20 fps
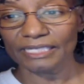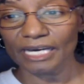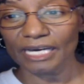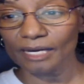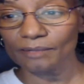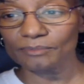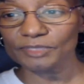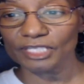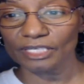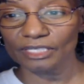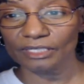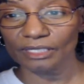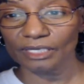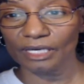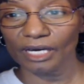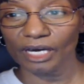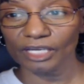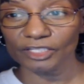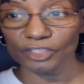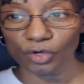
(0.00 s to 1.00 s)
come to
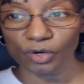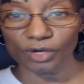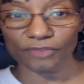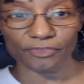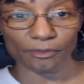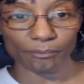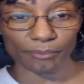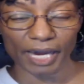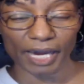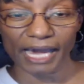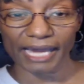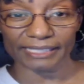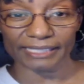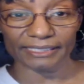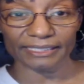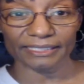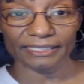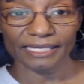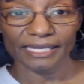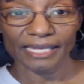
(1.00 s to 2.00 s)
anoint the
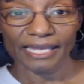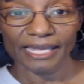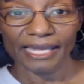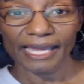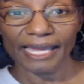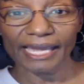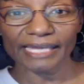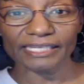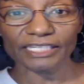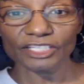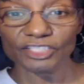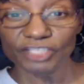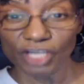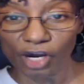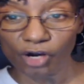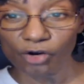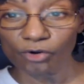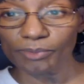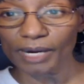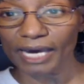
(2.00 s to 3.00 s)
body and are
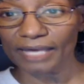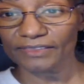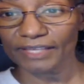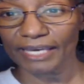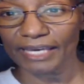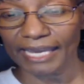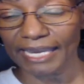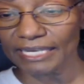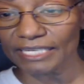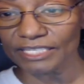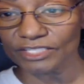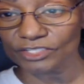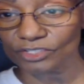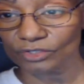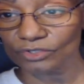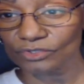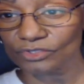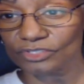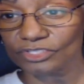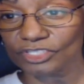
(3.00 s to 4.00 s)
told by the
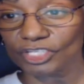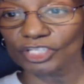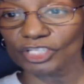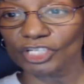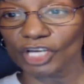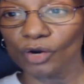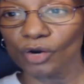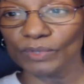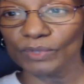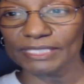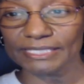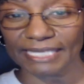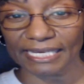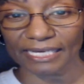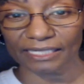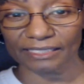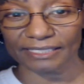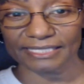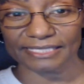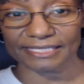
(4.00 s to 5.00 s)
angels to go and
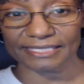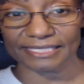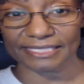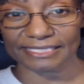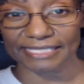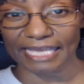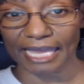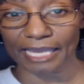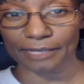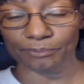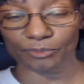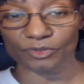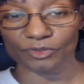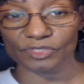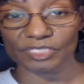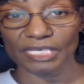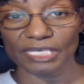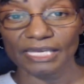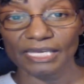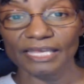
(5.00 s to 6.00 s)
tell his
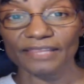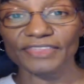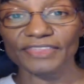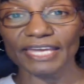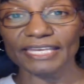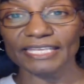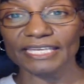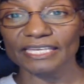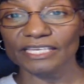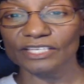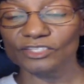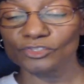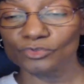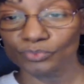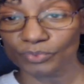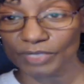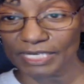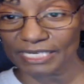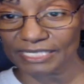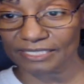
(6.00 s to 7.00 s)
disciples that he is
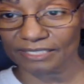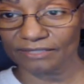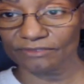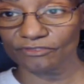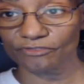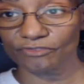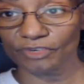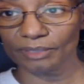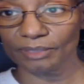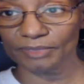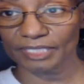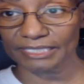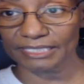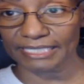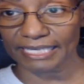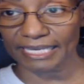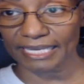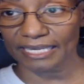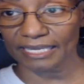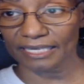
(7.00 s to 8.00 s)
risen from the
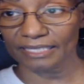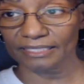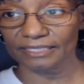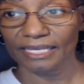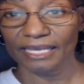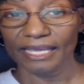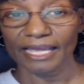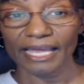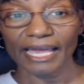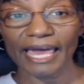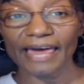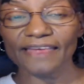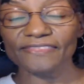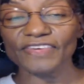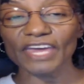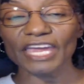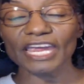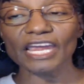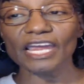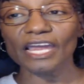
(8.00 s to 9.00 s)
dead. And
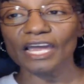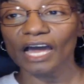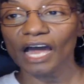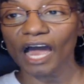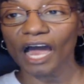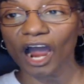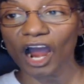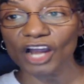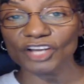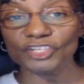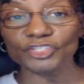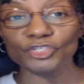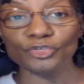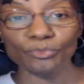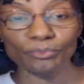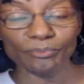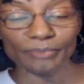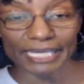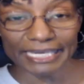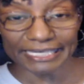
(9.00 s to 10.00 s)
they are to
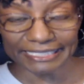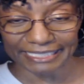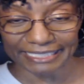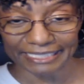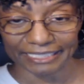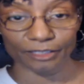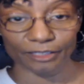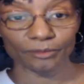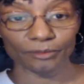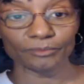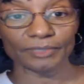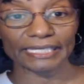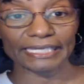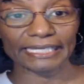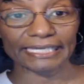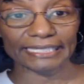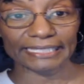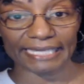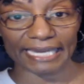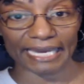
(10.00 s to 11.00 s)
meet him
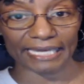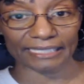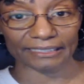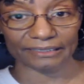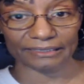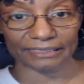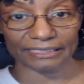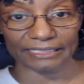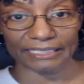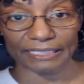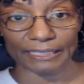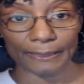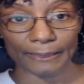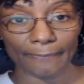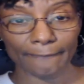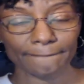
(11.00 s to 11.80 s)
in Galilee.